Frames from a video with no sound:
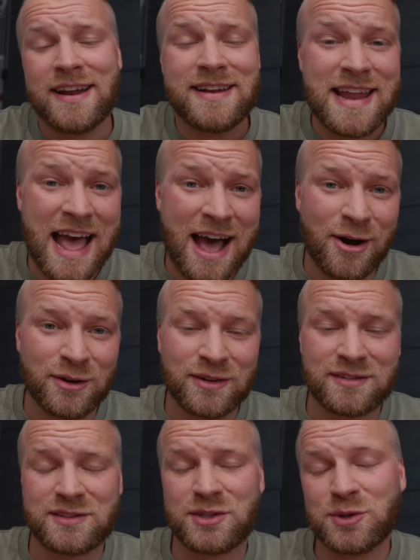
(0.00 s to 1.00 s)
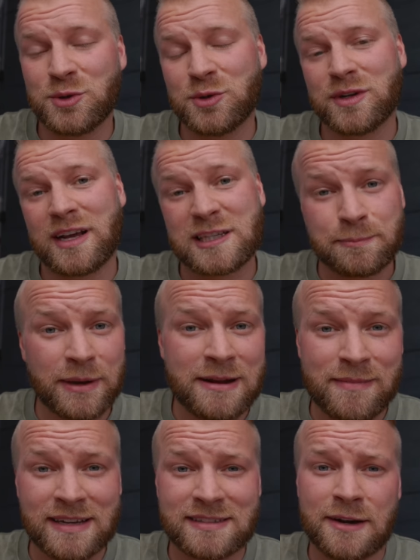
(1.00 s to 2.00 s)
Now, to
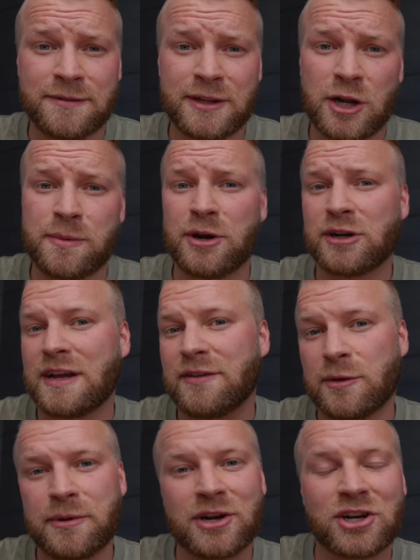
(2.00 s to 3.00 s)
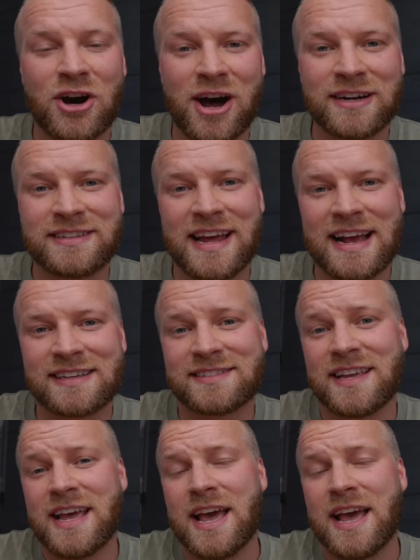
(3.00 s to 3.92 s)
explain myself a little bit or give a little bit of context,